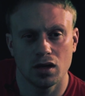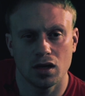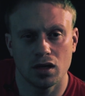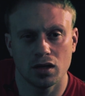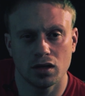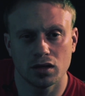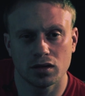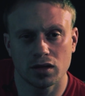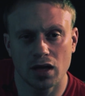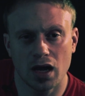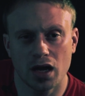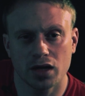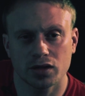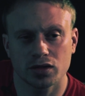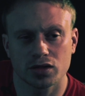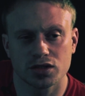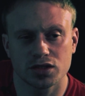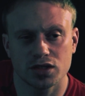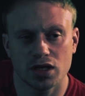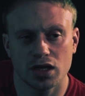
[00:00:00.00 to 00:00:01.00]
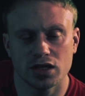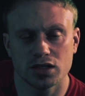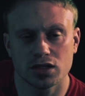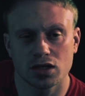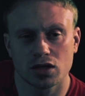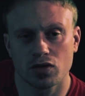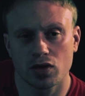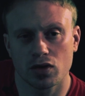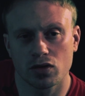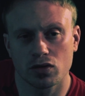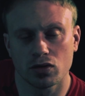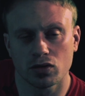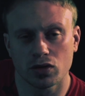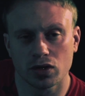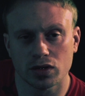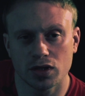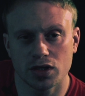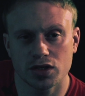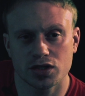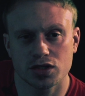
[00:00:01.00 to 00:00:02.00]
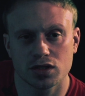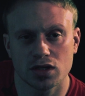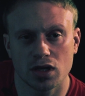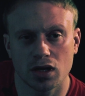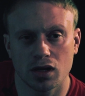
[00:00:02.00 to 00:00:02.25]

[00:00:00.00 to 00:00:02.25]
and the doctor said he's in critical condition,